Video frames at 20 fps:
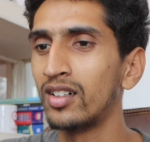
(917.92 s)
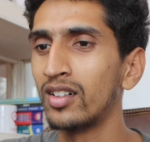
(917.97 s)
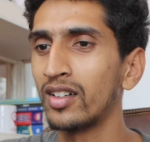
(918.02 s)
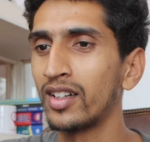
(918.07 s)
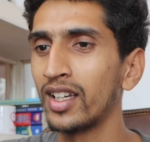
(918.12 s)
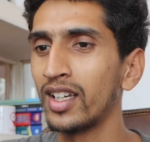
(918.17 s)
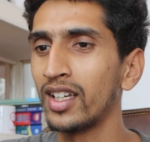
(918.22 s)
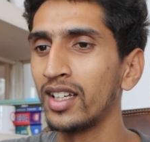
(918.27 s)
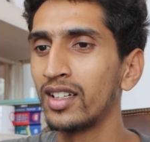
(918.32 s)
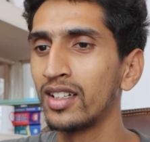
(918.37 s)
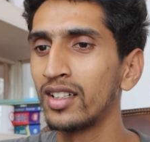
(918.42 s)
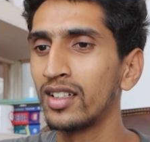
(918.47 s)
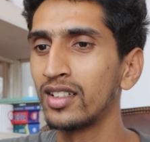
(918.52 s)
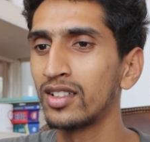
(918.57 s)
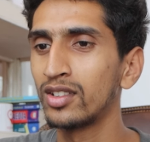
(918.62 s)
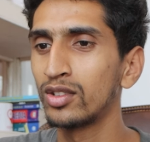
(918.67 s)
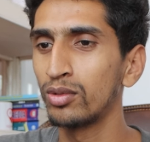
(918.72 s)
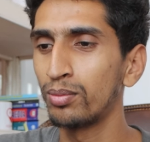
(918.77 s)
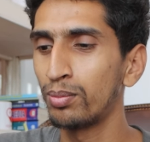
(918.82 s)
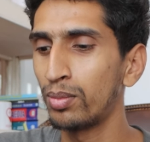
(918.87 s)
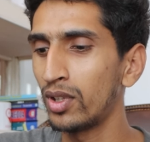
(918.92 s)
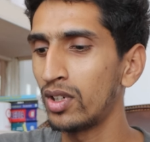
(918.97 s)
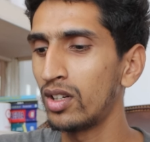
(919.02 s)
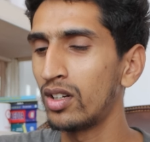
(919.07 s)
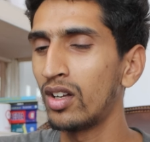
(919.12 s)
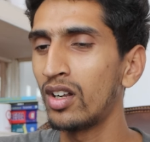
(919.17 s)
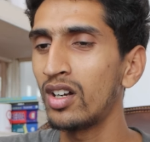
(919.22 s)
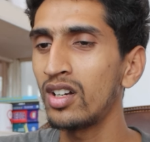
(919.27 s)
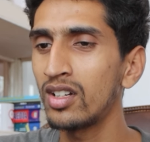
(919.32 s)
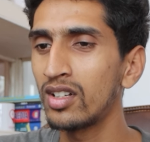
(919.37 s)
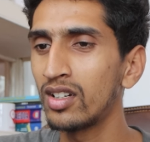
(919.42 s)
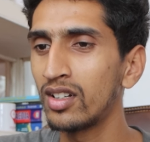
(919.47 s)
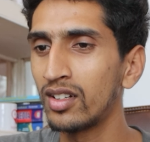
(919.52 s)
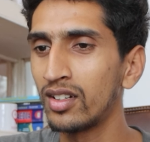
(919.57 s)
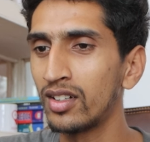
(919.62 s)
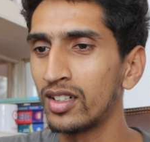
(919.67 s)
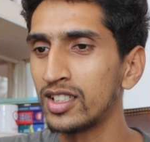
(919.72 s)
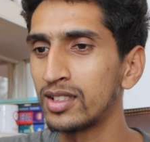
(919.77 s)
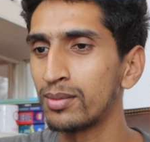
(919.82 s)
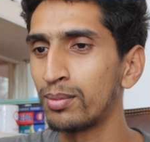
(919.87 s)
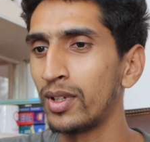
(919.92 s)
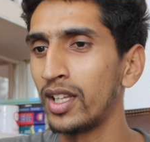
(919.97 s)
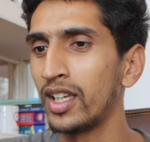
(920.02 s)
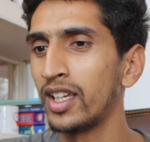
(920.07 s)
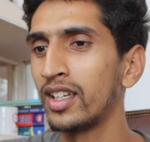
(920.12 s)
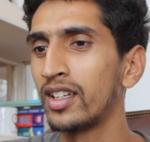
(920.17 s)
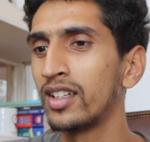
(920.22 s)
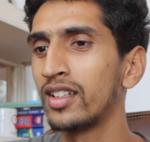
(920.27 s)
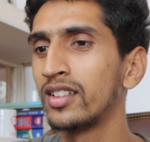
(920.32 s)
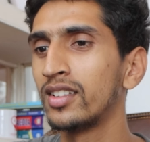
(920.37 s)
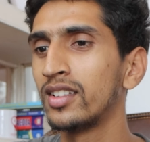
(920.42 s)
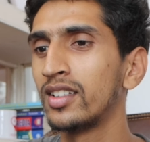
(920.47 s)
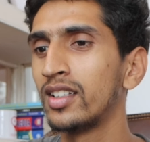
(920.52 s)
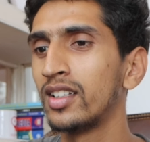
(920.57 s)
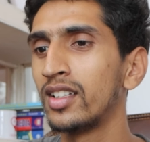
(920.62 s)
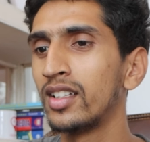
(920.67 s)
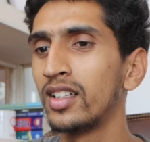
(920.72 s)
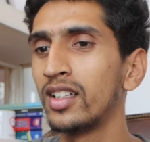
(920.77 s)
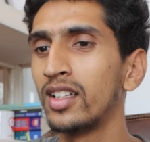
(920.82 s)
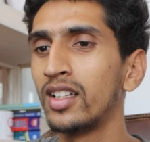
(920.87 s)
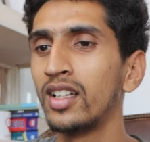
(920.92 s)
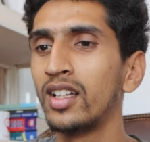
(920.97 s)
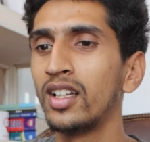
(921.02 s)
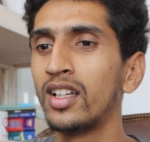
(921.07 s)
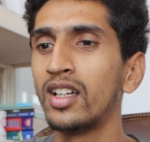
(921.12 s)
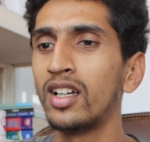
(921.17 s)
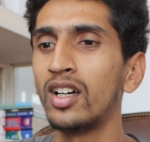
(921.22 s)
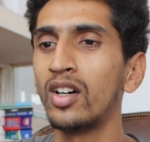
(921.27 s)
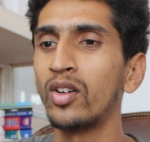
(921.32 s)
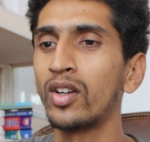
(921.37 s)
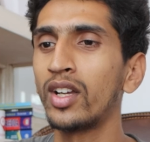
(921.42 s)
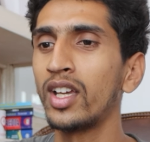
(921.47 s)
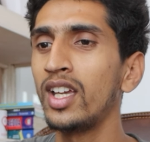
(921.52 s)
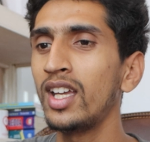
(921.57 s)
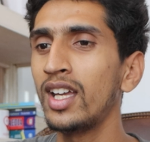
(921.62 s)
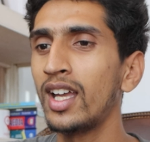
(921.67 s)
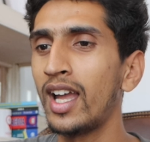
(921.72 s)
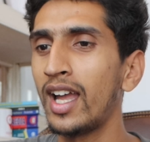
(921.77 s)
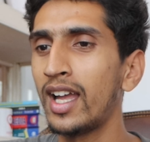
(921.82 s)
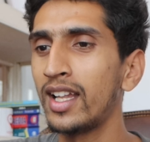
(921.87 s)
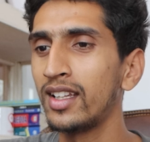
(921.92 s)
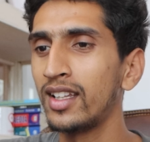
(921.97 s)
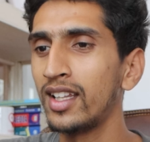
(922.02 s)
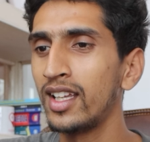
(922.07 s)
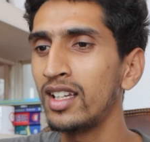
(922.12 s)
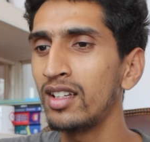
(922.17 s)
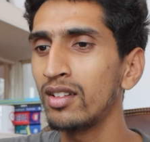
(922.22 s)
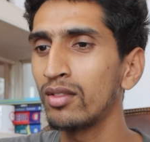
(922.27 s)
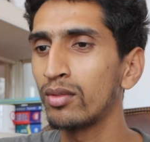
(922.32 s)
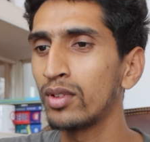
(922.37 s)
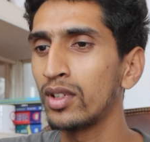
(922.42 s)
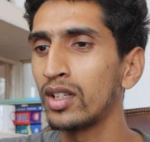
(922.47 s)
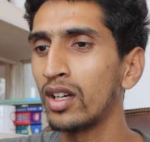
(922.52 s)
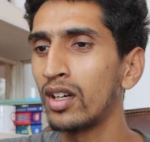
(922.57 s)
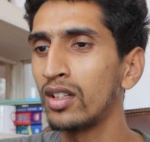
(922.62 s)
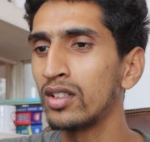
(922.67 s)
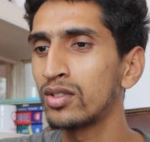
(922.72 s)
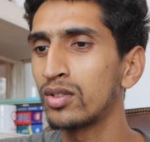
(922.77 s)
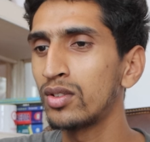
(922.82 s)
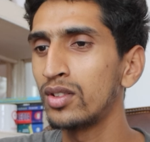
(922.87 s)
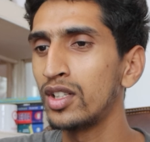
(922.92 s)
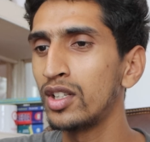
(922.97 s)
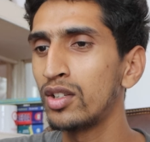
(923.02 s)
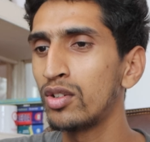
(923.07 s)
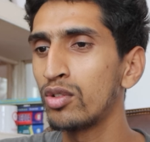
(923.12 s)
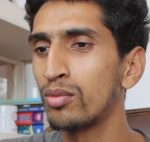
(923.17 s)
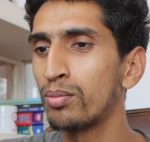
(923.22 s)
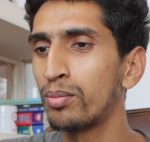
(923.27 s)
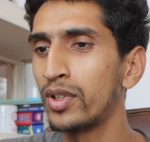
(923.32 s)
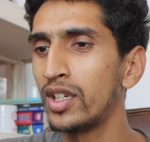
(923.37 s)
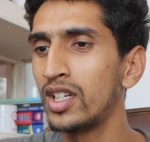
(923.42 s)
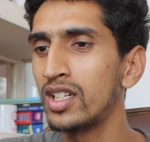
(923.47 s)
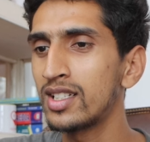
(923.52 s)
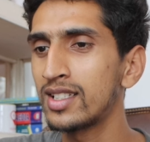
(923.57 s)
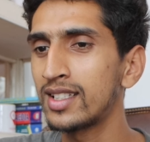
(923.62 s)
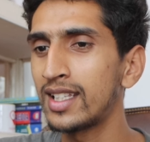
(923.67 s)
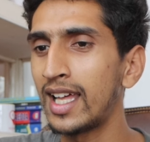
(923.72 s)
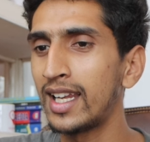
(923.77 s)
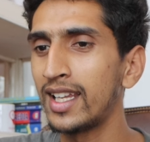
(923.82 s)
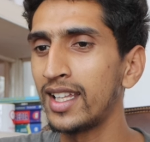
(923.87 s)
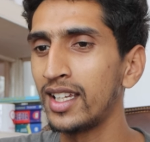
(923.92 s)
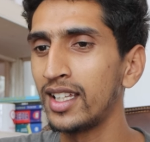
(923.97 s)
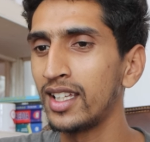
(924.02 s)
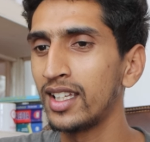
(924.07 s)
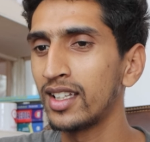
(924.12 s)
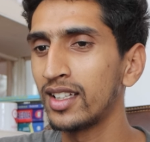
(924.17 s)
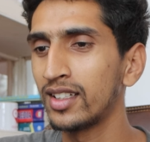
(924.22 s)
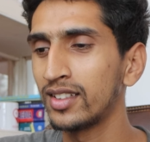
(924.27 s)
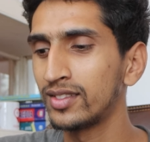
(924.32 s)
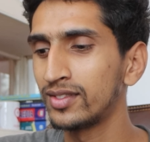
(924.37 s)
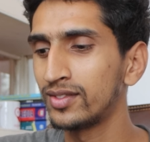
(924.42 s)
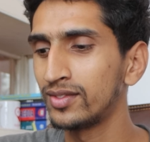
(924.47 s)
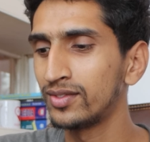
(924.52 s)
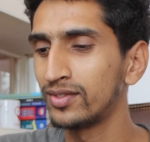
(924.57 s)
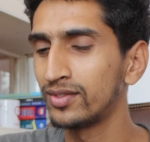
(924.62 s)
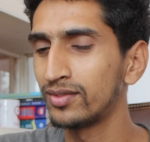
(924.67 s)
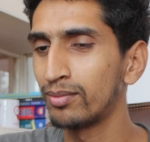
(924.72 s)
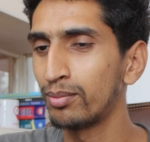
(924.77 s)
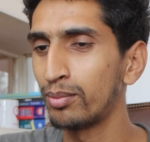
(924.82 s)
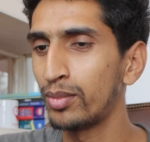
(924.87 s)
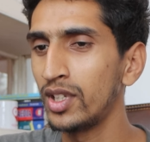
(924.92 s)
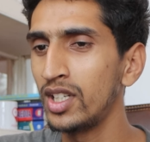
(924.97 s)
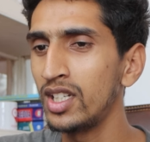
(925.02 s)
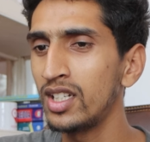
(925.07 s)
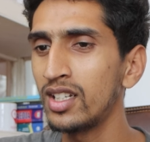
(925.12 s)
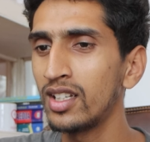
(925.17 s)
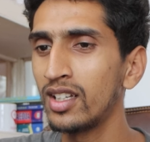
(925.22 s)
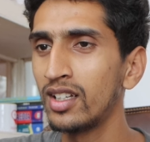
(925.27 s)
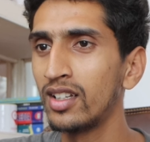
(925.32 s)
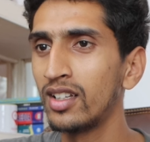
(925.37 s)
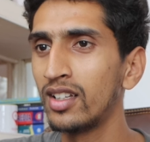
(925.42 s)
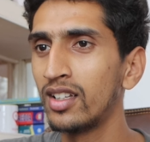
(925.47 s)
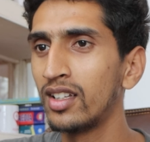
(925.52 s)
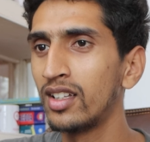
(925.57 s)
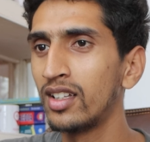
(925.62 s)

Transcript: okay, super.display. Okay, and then we also need to print salary. Print